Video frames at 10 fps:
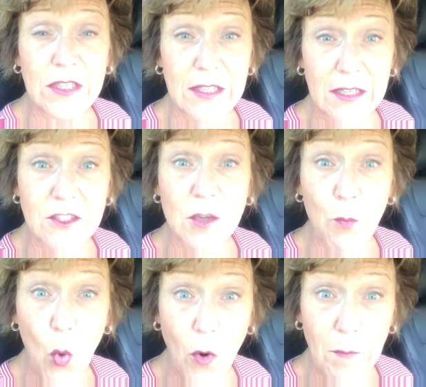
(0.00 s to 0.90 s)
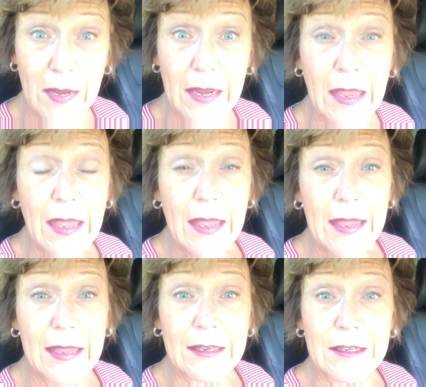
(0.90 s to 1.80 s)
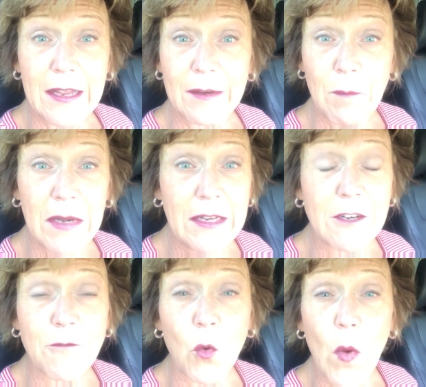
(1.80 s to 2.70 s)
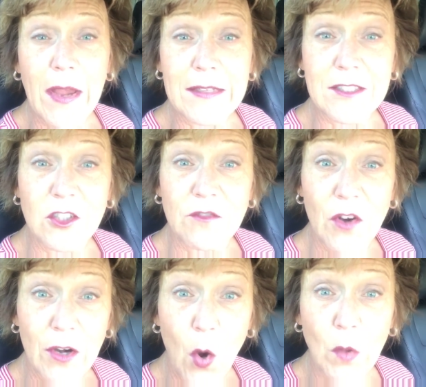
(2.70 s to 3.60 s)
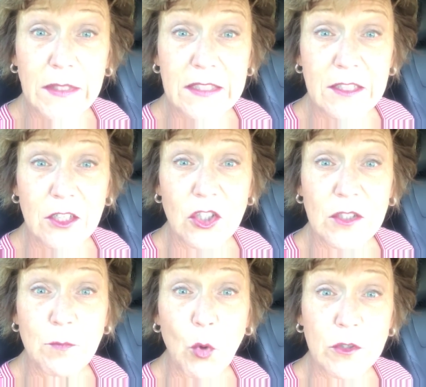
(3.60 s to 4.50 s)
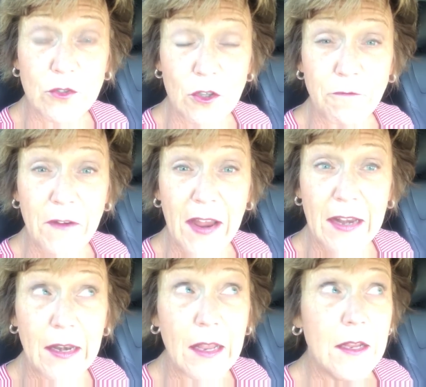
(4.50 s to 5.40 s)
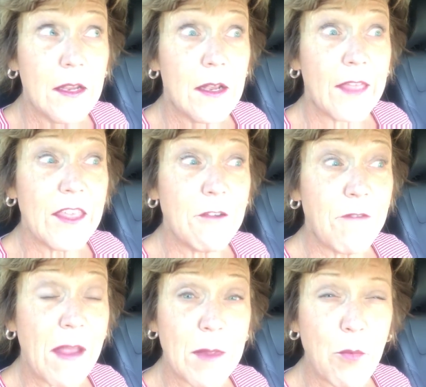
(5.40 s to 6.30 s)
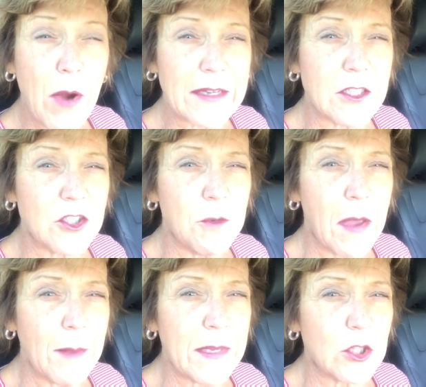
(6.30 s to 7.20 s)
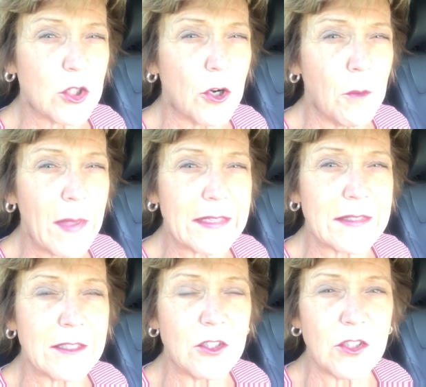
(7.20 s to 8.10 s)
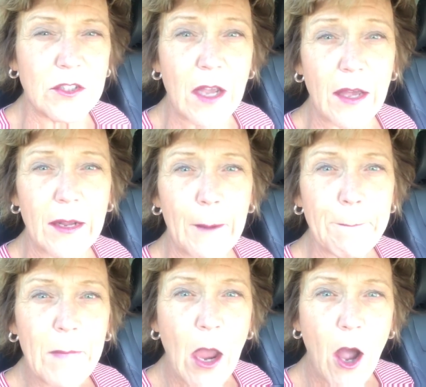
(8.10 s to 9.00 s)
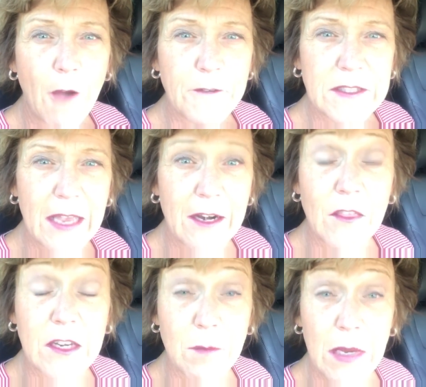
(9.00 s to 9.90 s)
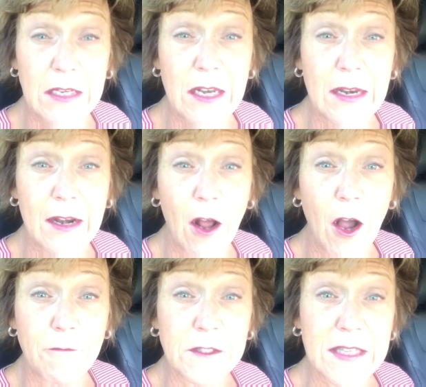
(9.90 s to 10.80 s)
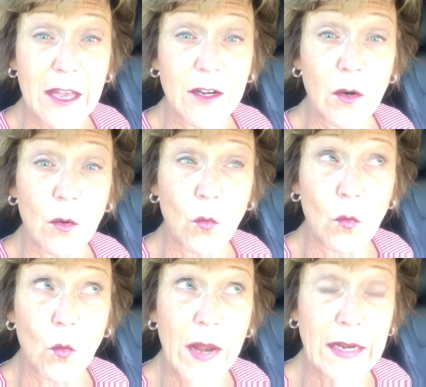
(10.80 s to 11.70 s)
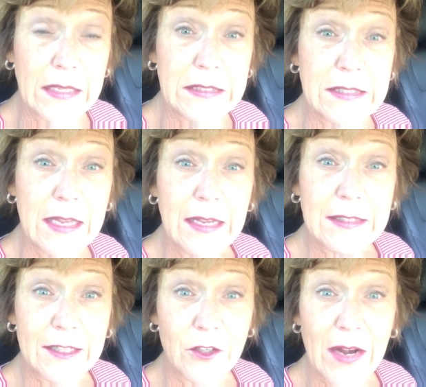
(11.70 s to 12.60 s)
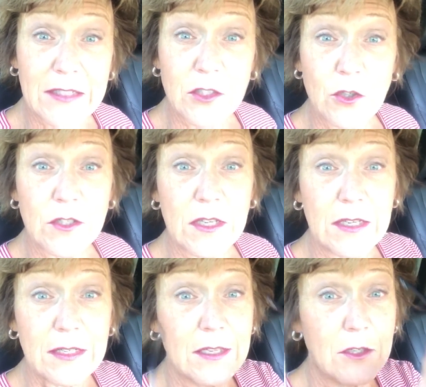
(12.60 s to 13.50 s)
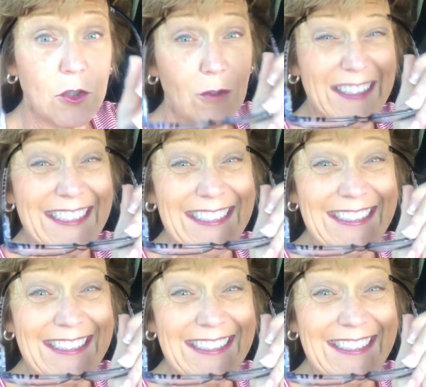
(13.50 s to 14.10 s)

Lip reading: She does support me in many different ways. She's very holistic. She's board certified. I think family practice. She might be internal medicine. She's got a office out at the Dominion and an office out at Redlands. Tell her Nurse Cindy sent you.